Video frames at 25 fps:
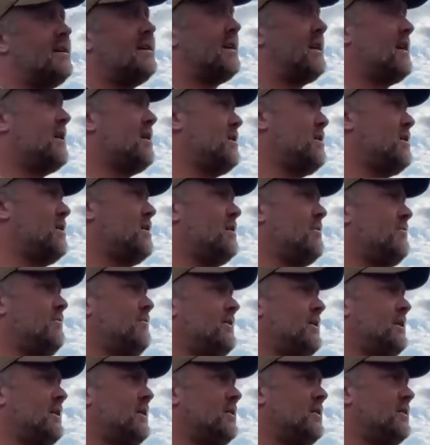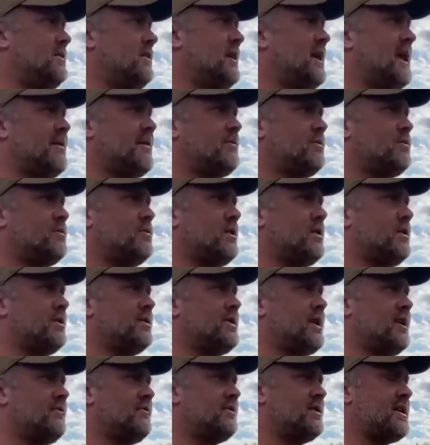they're going to have a real
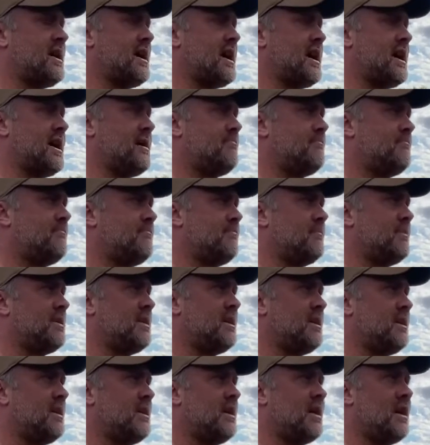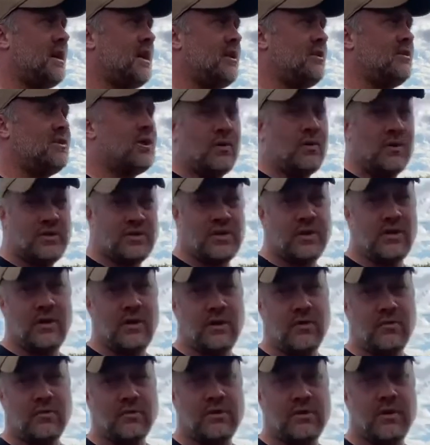tough time noticing you.